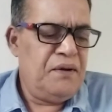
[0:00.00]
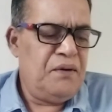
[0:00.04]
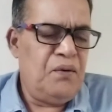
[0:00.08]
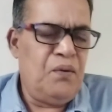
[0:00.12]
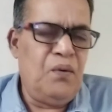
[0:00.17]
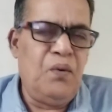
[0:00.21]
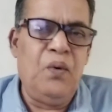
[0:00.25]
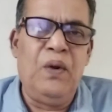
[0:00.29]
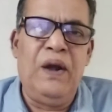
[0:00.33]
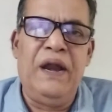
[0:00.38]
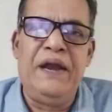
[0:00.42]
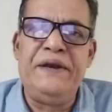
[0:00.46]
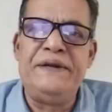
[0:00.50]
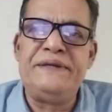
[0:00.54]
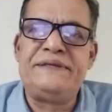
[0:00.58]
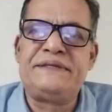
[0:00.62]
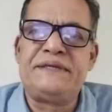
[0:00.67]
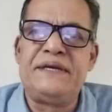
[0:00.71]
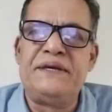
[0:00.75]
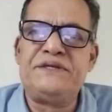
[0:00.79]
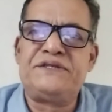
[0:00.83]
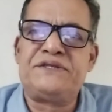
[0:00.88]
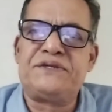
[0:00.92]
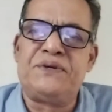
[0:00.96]

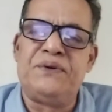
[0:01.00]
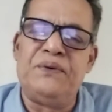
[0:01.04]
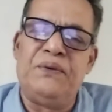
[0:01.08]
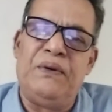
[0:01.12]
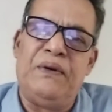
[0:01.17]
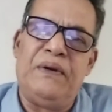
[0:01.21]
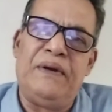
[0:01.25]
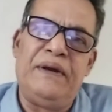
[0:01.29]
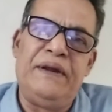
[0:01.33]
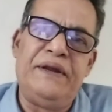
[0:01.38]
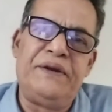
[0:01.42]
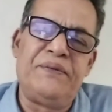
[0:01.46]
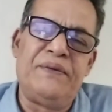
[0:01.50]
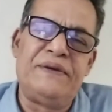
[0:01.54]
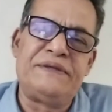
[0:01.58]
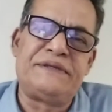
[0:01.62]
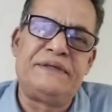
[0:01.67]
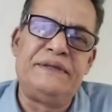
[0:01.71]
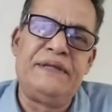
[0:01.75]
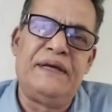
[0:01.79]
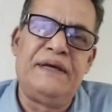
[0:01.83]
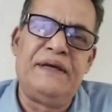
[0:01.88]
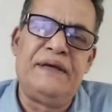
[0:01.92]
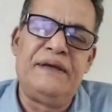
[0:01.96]
Woolen's school. It was
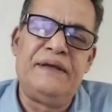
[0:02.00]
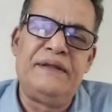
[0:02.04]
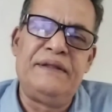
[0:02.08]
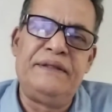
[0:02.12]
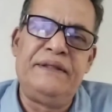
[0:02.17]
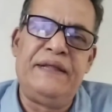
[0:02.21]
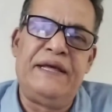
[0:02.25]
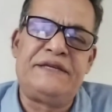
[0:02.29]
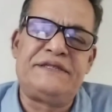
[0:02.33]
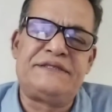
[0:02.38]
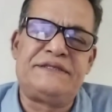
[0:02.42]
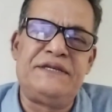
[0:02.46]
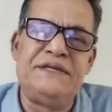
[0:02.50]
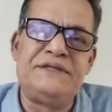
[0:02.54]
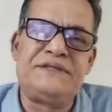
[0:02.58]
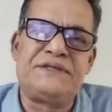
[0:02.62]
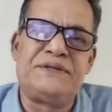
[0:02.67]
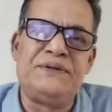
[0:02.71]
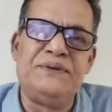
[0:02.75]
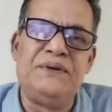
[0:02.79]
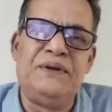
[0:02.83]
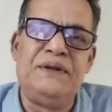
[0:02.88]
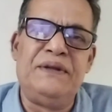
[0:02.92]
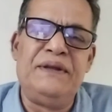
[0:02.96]
the next
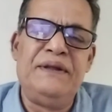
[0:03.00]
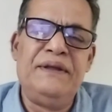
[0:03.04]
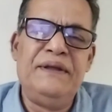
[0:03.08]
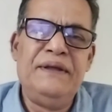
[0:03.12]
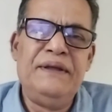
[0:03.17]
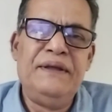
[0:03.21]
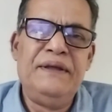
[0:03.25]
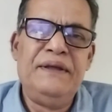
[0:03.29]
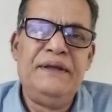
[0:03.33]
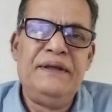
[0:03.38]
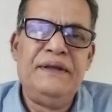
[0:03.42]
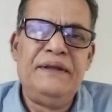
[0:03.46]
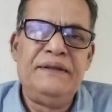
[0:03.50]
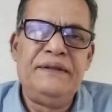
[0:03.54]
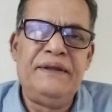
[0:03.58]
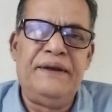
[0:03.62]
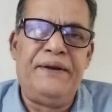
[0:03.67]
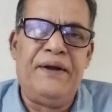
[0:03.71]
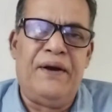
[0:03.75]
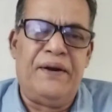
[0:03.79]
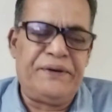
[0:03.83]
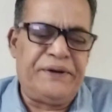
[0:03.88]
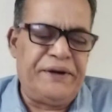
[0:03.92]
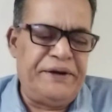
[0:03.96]
school the
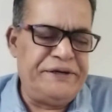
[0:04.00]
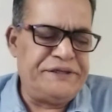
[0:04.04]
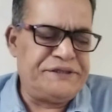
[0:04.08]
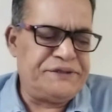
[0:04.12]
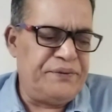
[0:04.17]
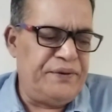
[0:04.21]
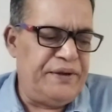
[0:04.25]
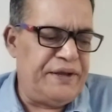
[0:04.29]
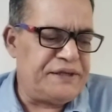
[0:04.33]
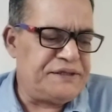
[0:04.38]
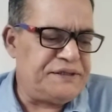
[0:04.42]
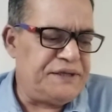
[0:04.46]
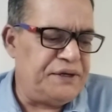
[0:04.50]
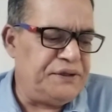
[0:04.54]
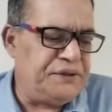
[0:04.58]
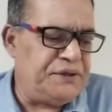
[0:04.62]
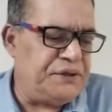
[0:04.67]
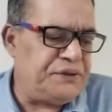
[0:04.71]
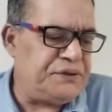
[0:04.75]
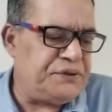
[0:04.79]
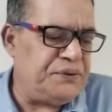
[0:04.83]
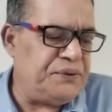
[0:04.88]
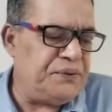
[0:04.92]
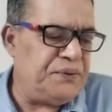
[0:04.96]
daughters were
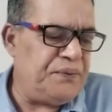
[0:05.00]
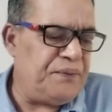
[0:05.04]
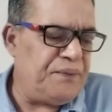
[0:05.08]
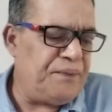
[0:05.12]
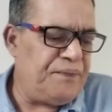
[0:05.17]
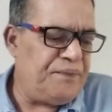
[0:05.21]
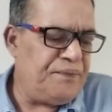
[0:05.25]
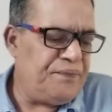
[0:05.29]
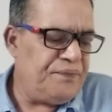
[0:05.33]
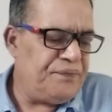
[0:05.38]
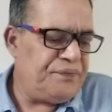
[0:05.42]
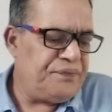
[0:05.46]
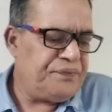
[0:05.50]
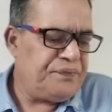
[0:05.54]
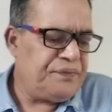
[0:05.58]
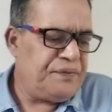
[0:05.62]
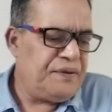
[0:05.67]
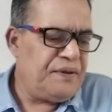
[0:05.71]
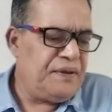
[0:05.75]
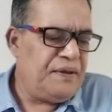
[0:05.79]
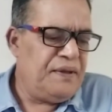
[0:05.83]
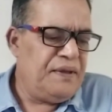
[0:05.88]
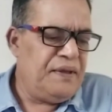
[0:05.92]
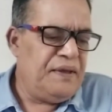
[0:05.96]
sent to.
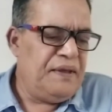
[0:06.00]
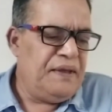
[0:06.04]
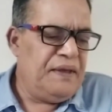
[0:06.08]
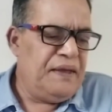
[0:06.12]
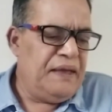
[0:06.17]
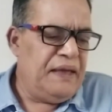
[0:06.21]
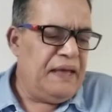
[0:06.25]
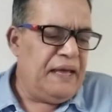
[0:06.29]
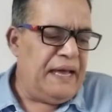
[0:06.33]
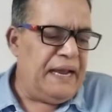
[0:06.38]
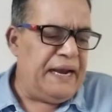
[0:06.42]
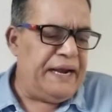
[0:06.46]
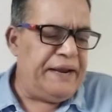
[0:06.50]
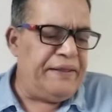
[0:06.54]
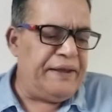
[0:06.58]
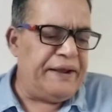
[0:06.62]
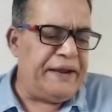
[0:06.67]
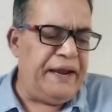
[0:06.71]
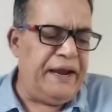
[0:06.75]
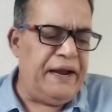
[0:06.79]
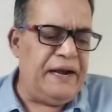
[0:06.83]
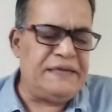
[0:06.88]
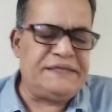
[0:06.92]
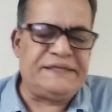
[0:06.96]
And the
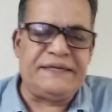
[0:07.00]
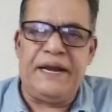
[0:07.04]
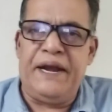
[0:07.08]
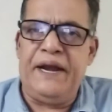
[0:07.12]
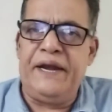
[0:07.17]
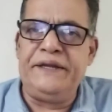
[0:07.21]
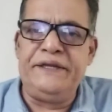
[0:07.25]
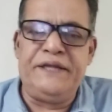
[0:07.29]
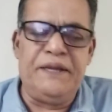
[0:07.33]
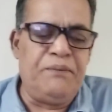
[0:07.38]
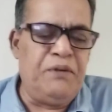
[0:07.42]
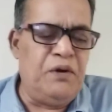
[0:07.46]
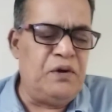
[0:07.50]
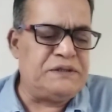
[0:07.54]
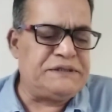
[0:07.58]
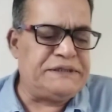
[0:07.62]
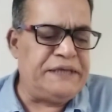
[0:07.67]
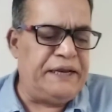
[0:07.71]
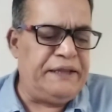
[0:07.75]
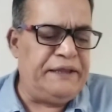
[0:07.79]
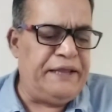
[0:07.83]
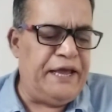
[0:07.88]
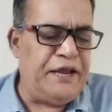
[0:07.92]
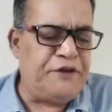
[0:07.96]
girls read the books
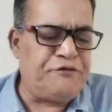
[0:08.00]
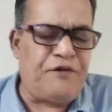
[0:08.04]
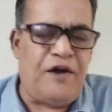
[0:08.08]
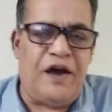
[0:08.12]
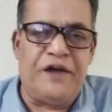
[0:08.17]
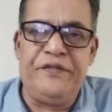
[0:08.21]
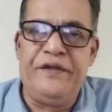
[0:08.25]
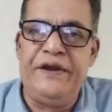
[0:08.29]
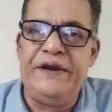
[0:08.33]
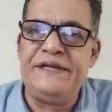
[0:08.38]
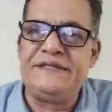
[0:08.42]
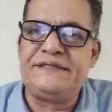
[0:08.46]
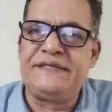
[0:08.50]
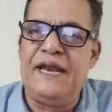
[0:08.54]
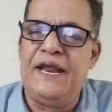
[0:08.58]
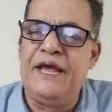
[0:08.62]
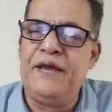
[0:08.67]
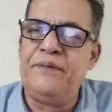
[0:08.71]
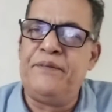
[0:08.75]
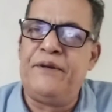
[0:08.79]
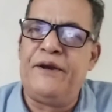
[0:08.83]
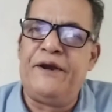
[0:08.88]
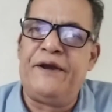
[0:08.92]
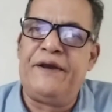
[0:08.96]
in their father's
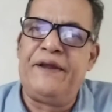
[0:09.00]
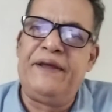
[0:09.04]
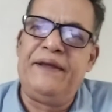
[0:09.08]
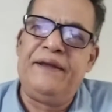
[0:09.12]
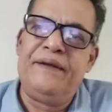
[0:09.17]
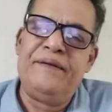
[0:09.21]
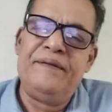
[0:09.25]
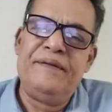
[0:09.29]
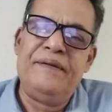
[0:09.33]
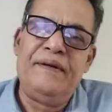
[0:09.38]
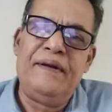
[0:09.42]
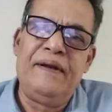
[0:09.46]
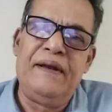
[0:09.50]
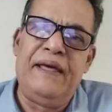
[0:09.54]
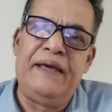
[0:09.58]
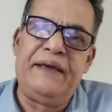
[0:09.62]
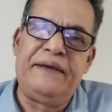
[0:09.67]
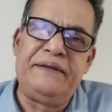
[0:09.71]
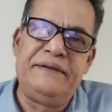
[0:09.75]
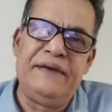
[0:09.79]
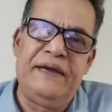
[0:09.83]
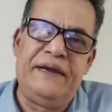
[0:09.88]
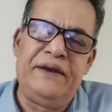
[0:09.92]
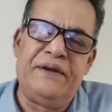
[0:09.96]
library,
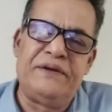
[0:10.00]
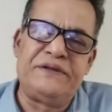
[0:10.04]
like Jane